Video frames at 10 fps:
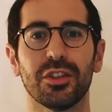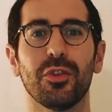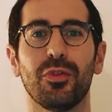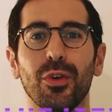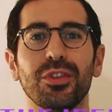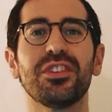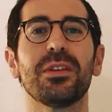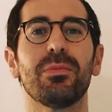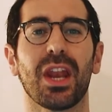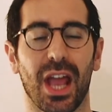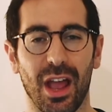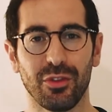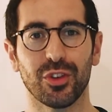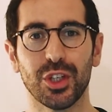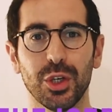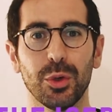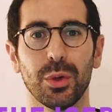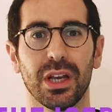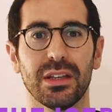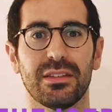the first tip that I have for you
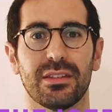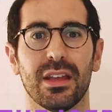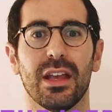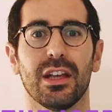is